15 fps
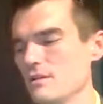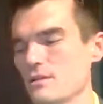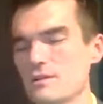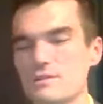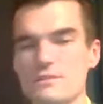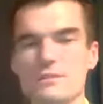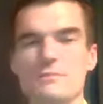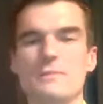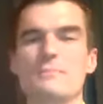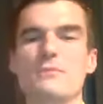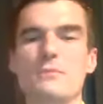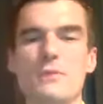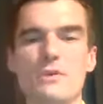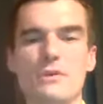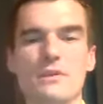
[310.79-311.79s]
It's going to be
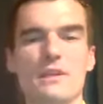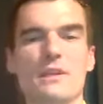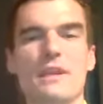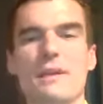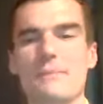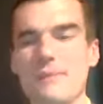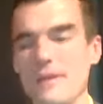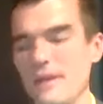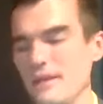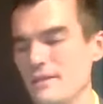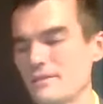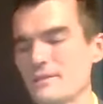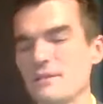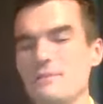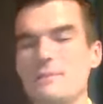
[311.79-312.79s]
promoting the campaign.
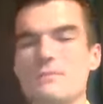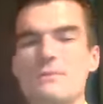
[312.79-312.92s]
It's going to be